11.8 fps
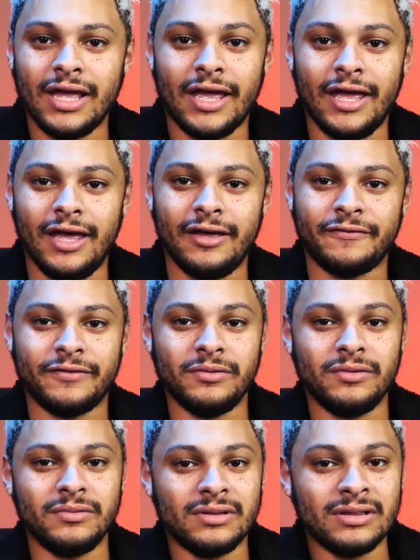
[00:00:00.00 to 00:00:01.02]
If
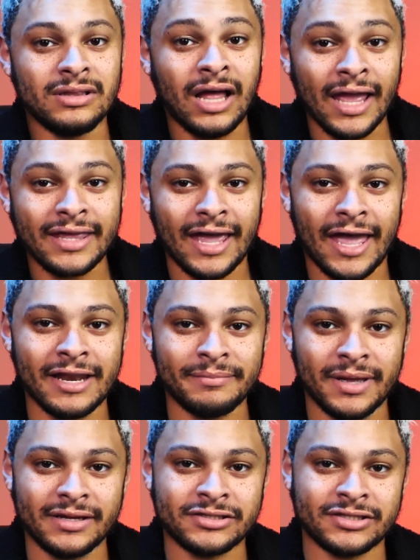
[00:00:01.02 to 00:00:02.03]
you like
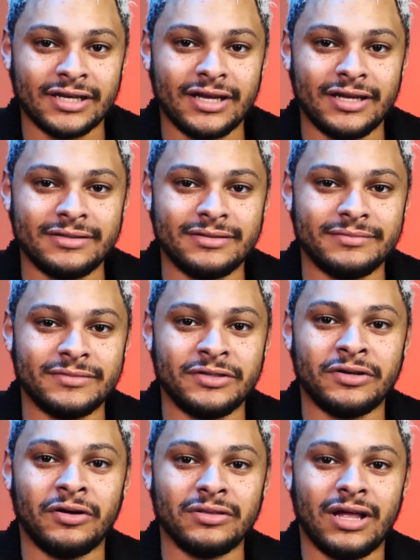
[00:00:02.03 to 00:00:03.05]
animation, you
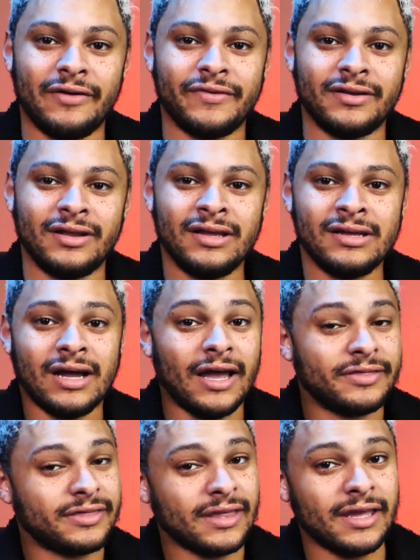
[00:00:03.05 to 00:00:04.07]
don't love it, I
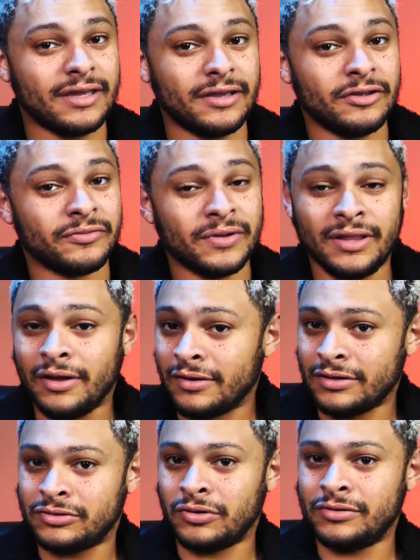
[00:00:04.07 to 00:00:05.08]
think you're really going
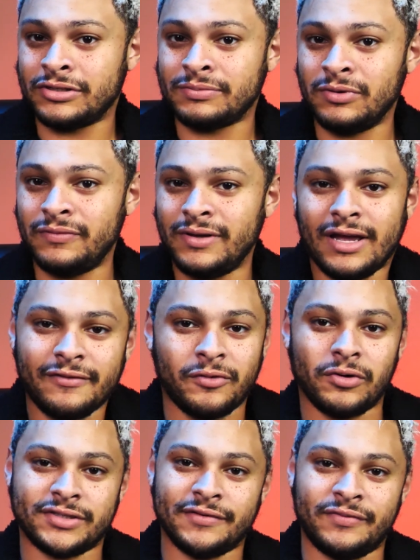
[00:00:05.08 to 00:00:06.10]
to enjoy this movie. And of
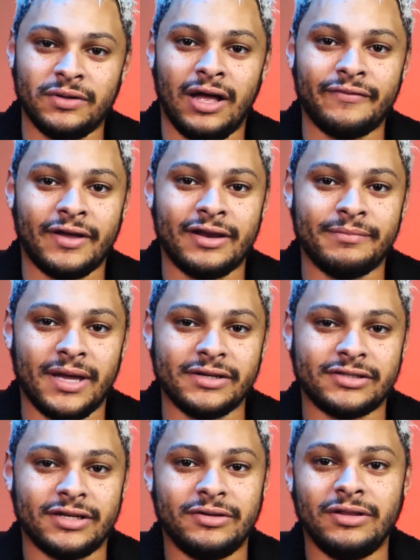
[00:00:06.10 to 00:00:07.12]
course, if you love
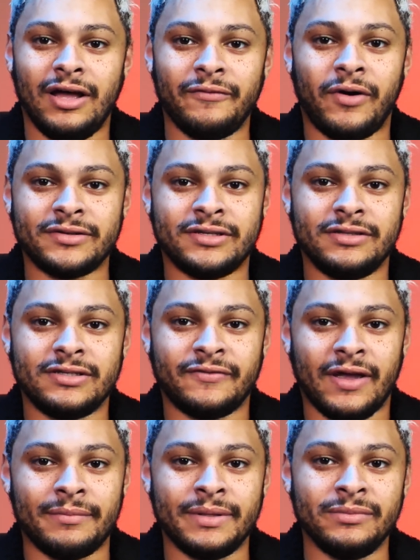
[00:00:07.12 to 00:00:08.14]
animation, you love watching these
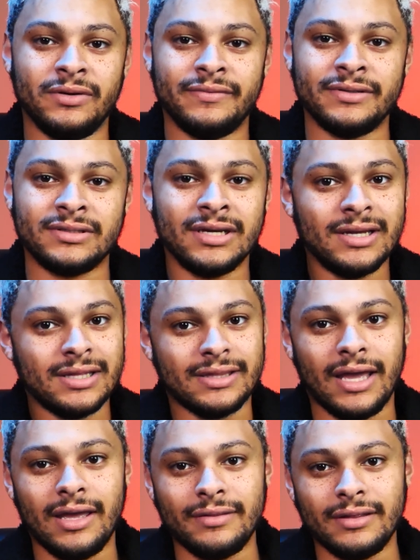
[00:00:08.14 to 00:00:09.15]
family movies,
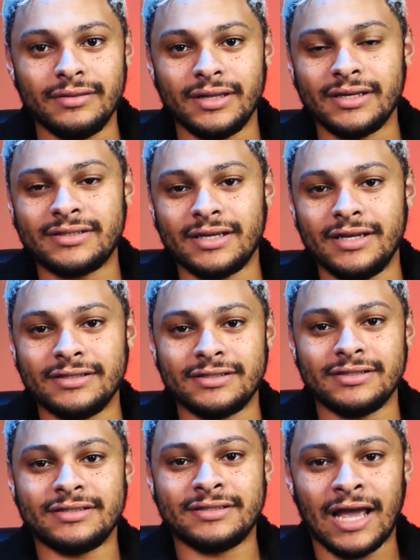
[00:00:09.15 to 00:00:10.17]
then this is
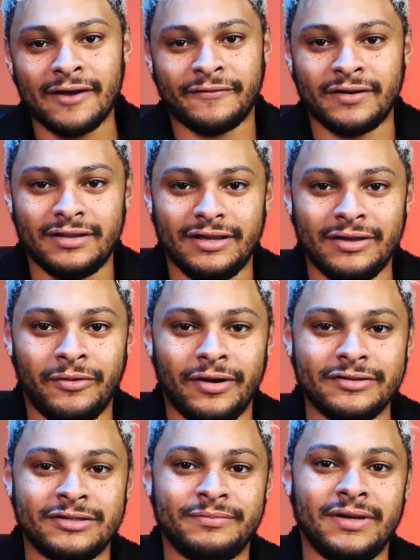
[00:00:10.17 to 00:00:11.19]
definitely
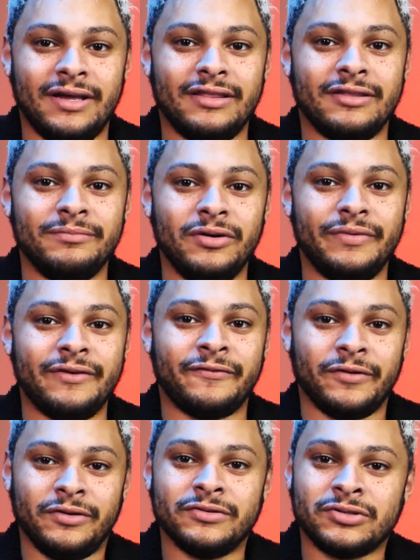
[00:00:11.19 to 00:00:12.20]
going to be the movie
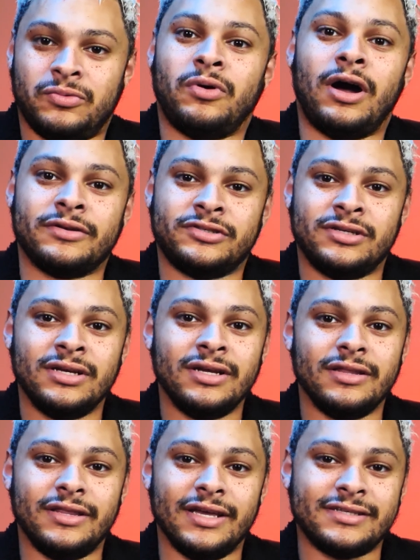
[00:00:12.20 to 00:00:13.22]
for you to watch
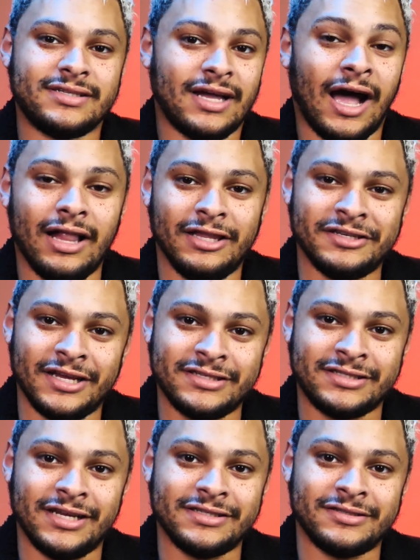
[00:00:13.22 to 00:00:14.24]
this holiday
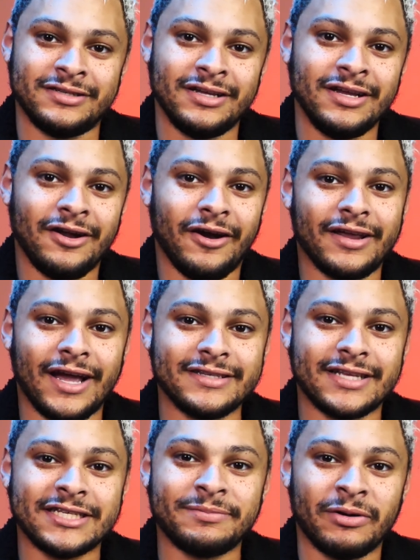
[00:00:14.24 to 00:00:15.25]
season. All right, guys,
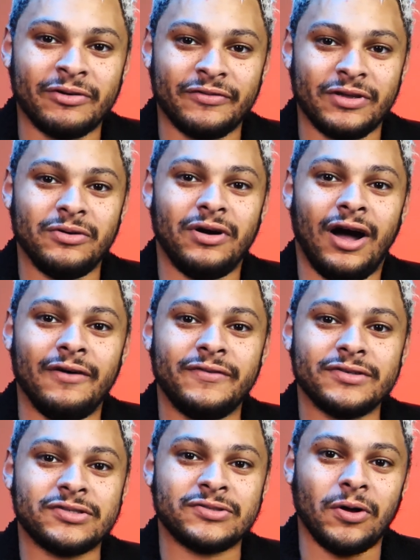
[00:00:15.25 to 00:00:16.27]
that's my review of
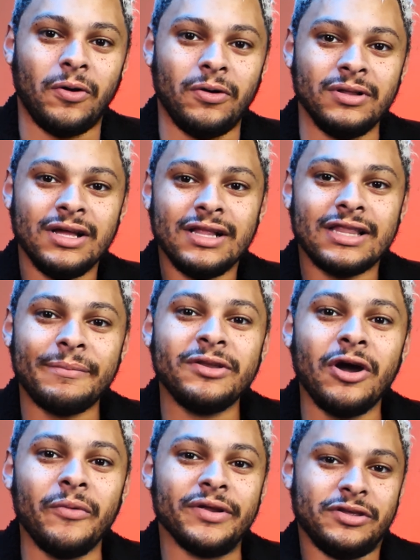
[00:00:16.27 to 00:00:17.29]
Soul. Let me
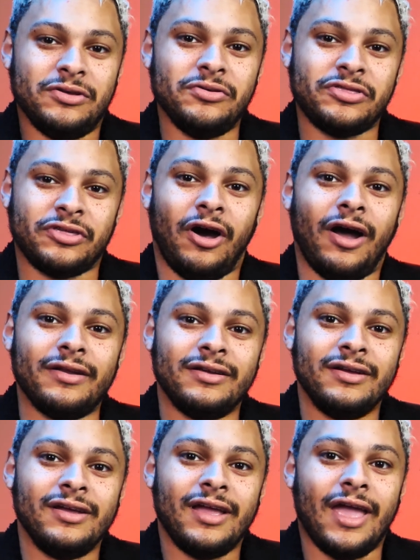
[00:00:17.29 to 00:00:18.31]
know what you thought.
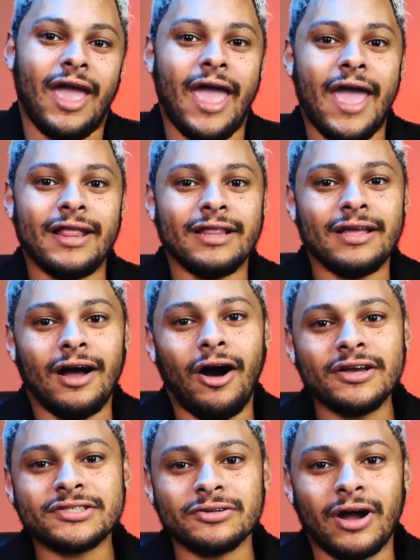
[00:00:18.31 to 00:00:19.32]
And
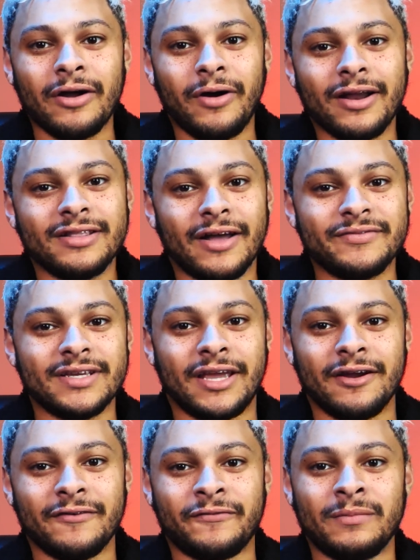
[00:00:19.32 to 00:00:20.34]
also, I'd love to
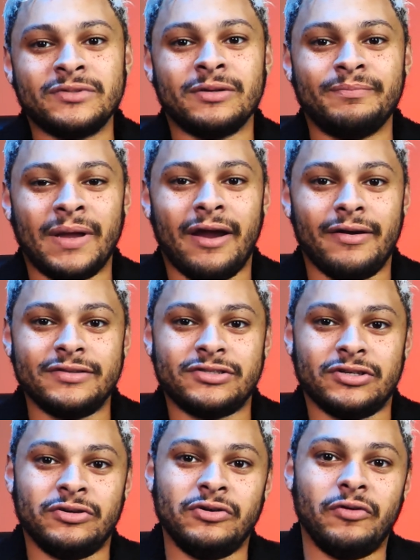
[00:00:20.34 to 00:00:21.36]
hear from some parents
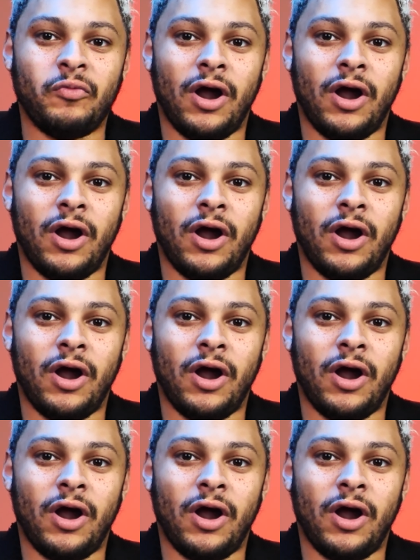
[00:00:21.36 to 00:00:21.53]
who have